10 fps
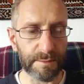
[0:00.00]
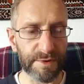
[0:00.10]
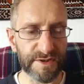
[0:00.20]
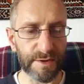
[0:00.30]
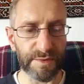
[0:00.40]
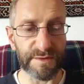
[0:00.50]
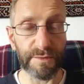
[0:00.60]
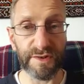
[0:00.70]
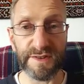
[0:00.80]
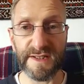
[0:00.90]
and put up with
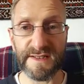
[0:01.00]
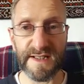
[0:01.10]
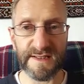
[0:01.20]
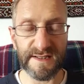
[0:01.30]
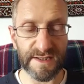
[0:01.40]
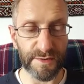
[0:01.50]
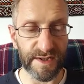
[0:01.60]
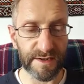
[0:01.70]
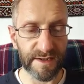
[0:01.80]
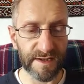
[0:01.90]
more than is necessary.